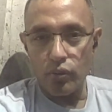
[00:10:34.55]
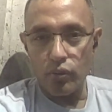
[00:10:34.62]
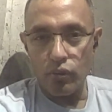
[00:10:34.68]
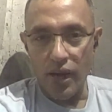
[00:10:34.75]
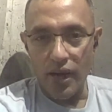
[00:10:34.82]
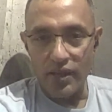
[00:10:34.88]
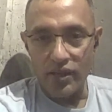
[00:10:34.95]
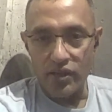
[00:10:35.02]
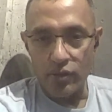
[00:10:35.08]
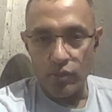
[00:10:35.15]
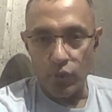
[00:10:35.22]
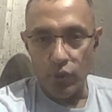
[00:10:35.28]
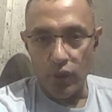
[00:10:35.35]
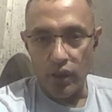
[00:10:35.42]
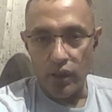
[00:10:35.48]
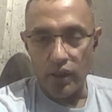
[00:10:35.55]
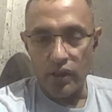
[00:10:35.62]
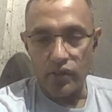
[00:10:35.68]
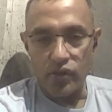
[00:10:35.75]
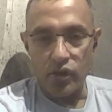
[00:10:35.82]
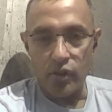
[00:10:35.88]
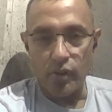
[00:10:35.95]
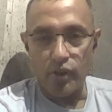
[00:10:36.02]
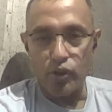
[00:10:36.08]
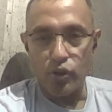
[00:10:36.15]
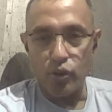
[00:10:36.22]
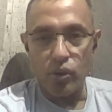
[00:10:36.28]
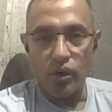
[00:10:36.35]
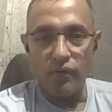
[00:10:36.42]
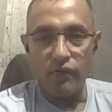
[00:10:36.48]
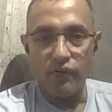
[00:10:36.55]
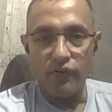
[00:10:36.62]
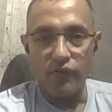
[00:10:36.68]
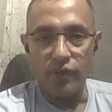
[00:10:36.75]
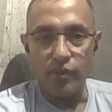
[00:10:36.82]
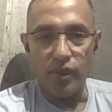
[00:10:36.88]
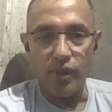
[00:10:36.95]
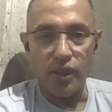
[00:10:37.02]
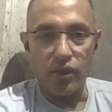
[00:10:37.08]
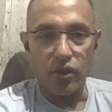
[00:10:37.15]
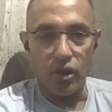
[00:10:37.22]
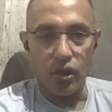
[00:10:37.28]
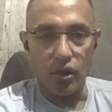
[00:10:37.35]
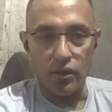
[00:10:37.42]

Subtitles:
ransomware is going to be $250 billion.